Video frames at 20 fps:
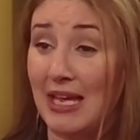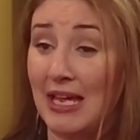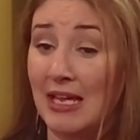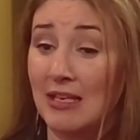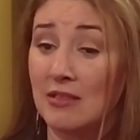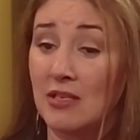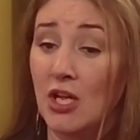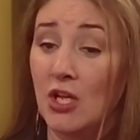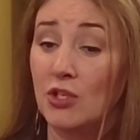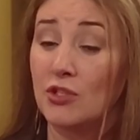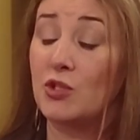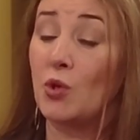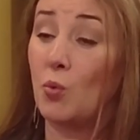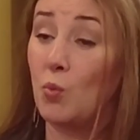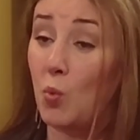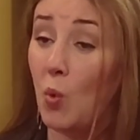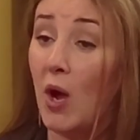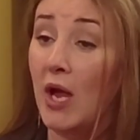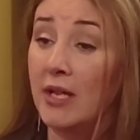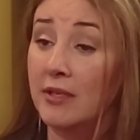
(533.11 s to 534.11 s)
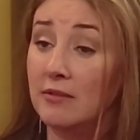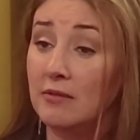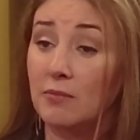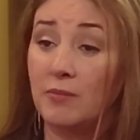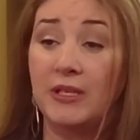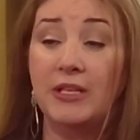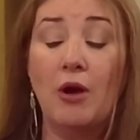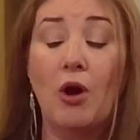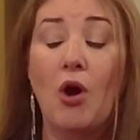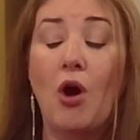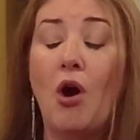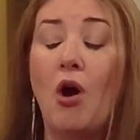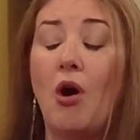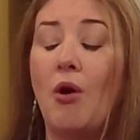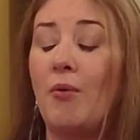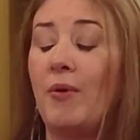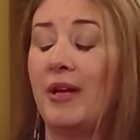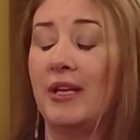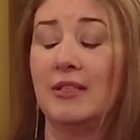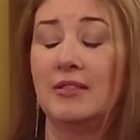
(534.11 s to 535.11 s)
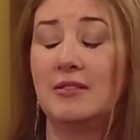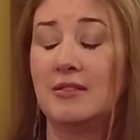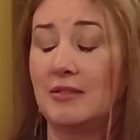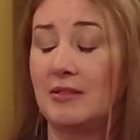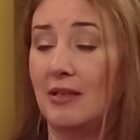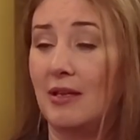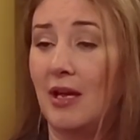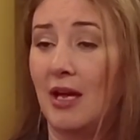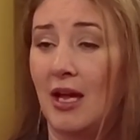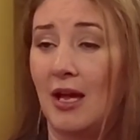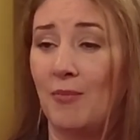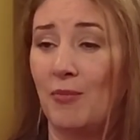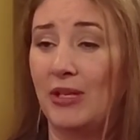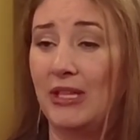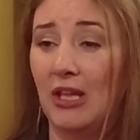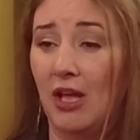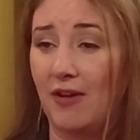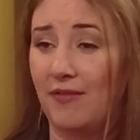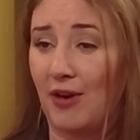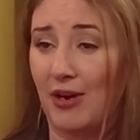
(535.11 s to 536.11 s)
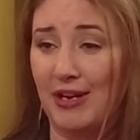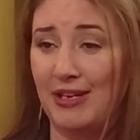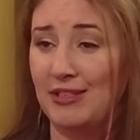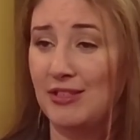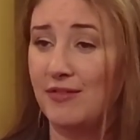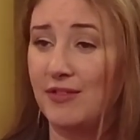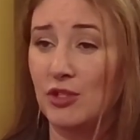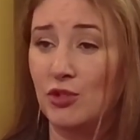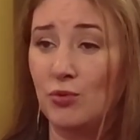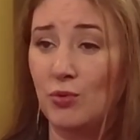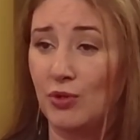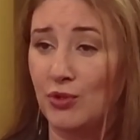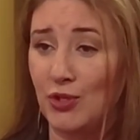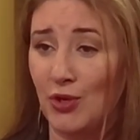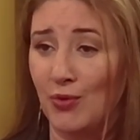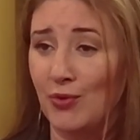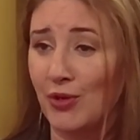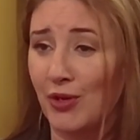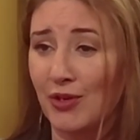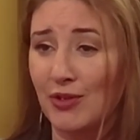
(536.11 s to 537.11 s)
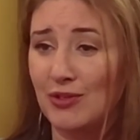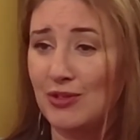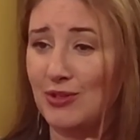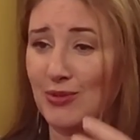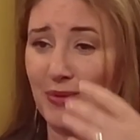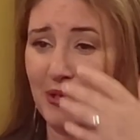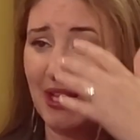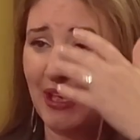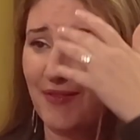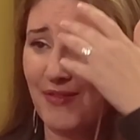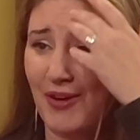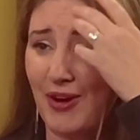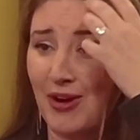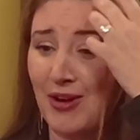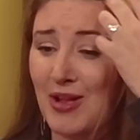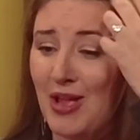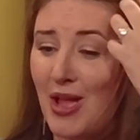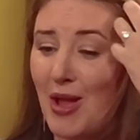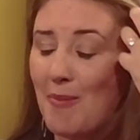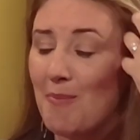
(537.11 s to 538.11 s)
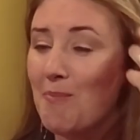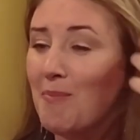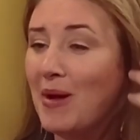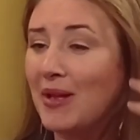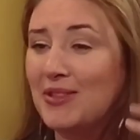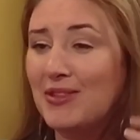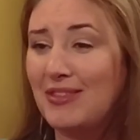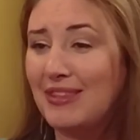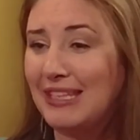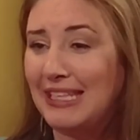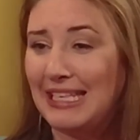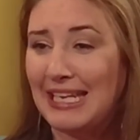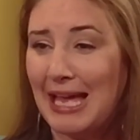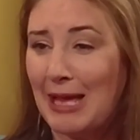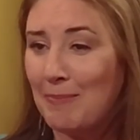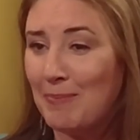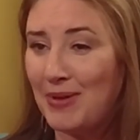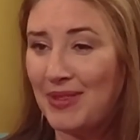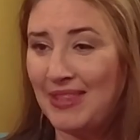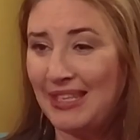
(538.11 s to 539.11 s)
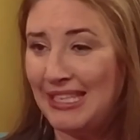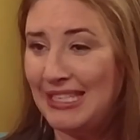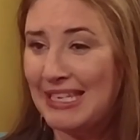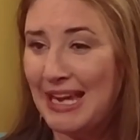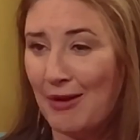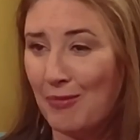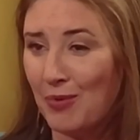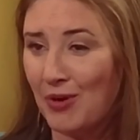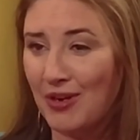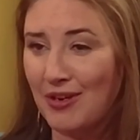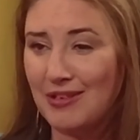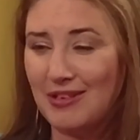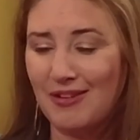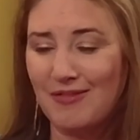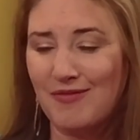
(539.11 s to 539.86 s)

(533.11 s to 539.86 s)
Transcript: And so we love our individual donors. We have our monthly empathy network